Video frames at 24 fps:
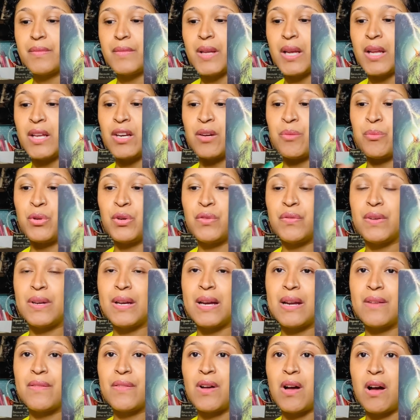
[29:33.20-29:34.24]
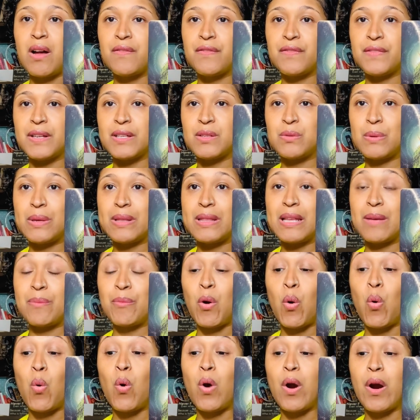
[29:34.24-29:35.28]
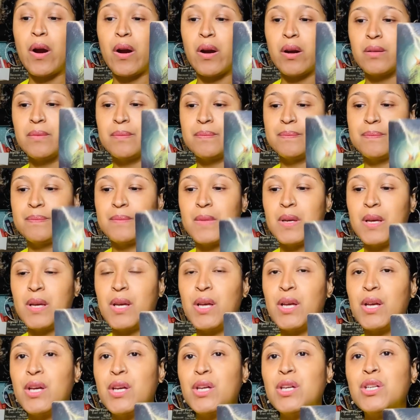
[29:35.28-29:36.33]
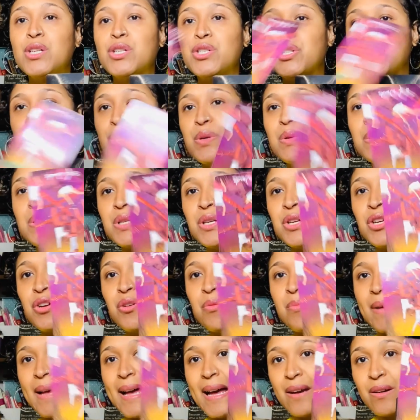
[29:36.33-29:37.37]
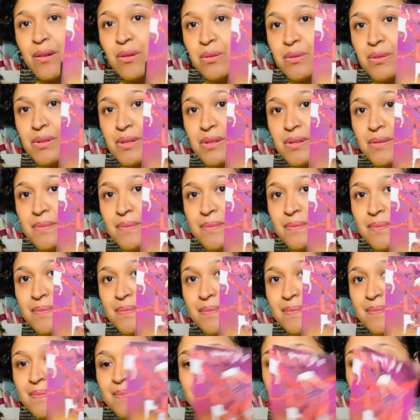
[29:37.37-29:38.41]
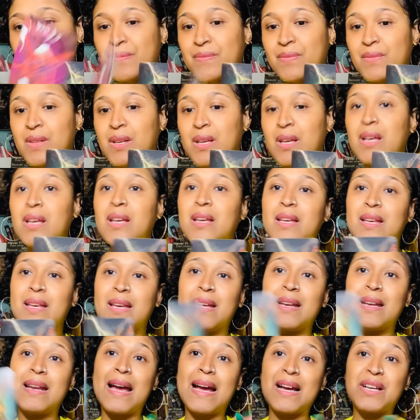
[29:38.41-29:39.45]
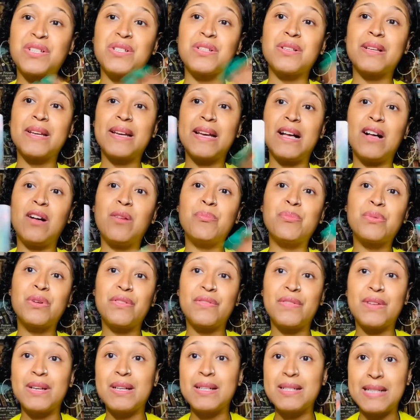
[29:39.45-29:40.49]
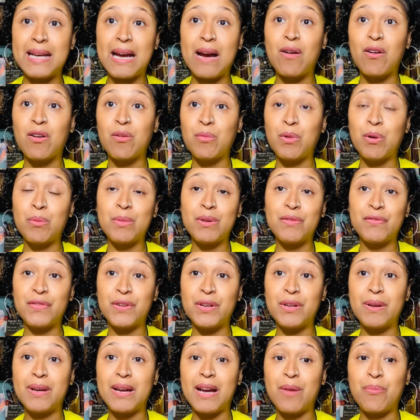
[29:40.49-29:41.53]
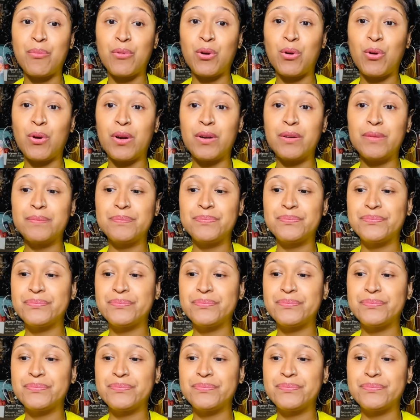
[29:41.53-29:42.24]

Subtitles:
and you're moving out of conflict with them, or choosing your battles can actually help prevent a tower moment for you, Capricorn.